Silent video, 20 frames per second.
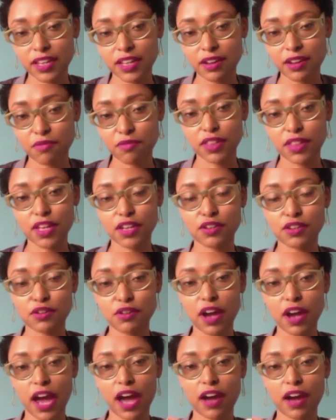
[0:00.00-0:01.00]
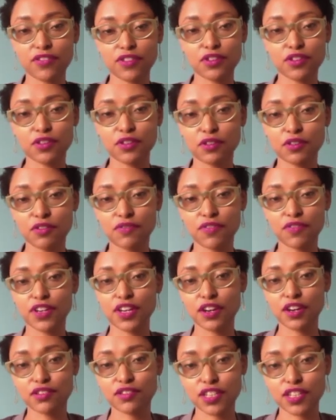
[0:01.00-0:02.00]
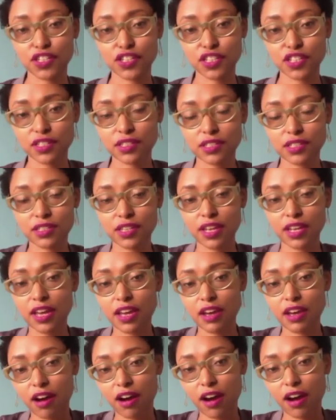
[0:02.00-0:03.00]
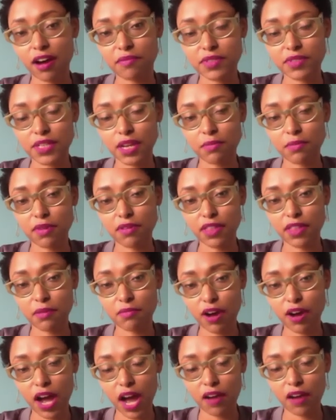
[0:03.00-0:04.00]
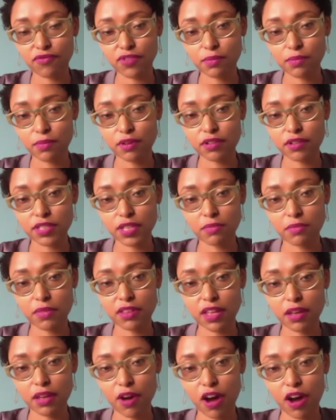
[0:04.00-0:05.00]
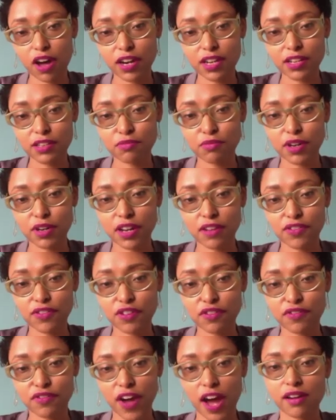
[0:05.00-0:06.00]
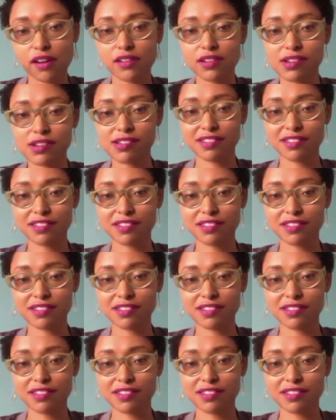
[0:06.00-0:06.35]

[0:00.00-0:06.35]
when they do have video sessions. Some of them are comfortable, some of them aren't. What have you found?